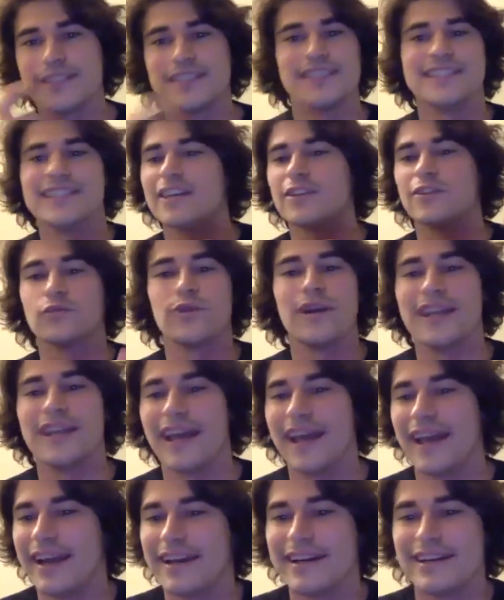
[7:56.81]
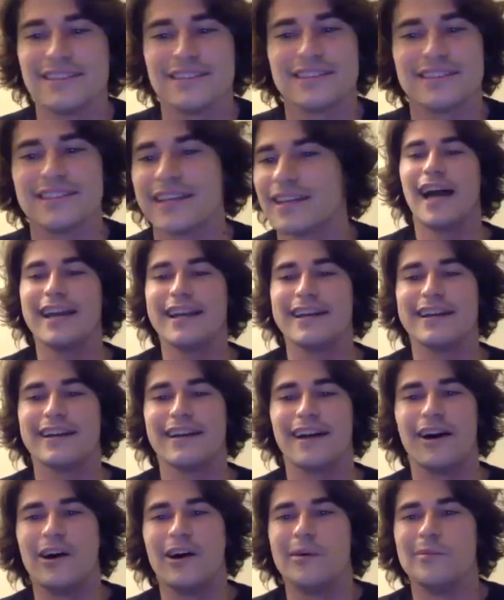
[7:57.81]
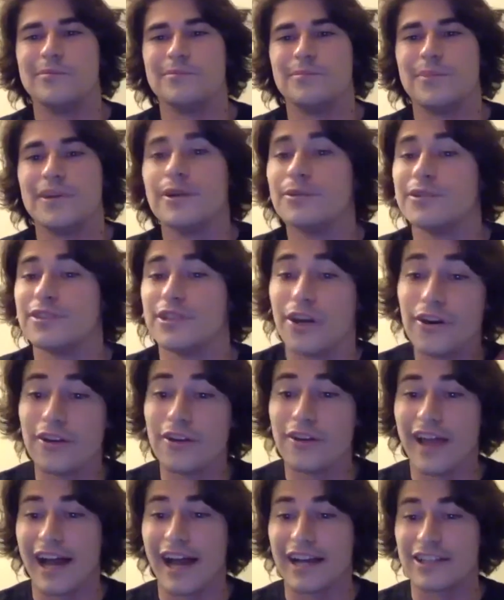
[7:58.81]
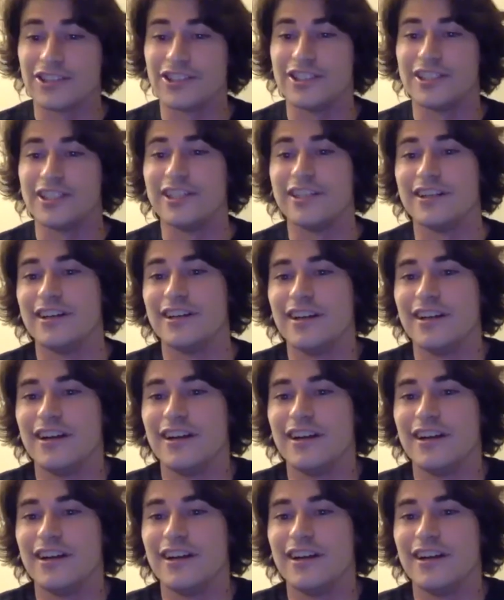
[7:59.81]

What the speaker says: He had great hands. Like he was so exciting. But he was hurt last year.